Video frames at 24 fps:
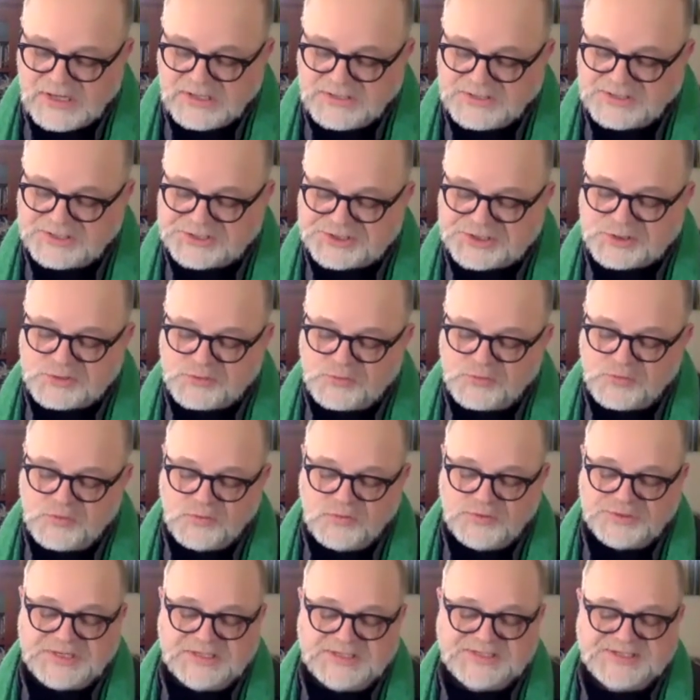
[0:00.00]
that
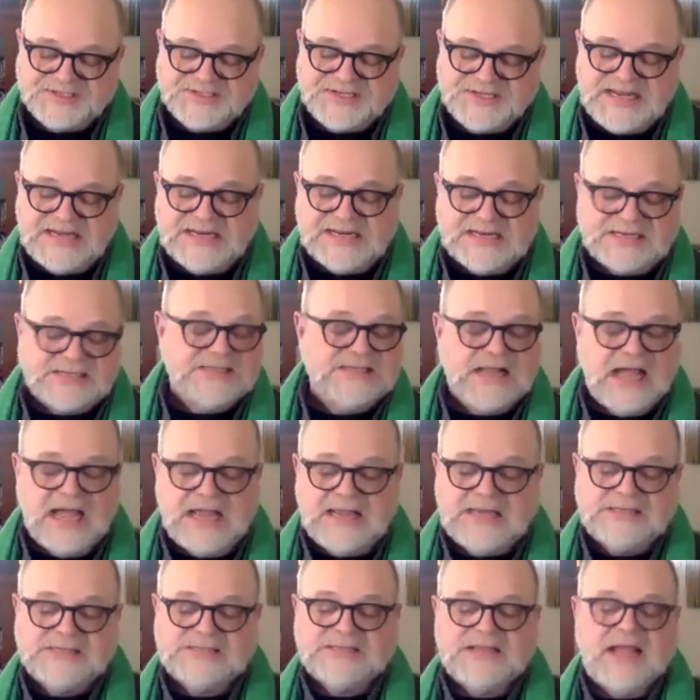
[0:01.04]
Scrooge had seen it
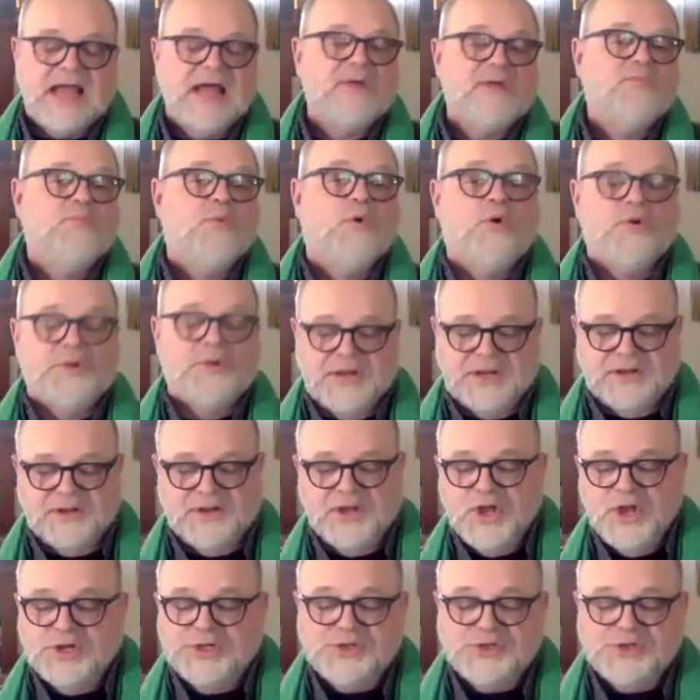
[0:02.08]
night and morning